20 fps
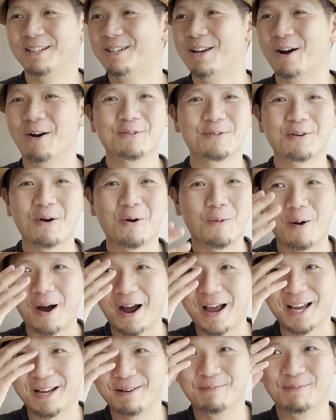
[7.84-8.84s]
don't know
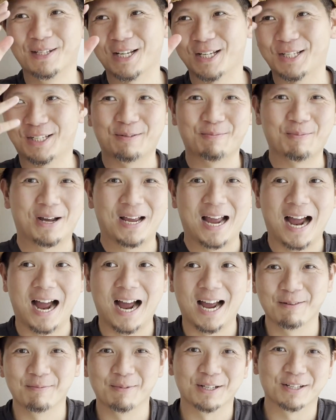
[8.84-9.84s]
why I'm touching my
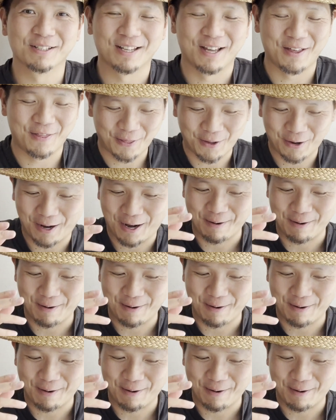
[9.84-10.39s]
eye because I thought I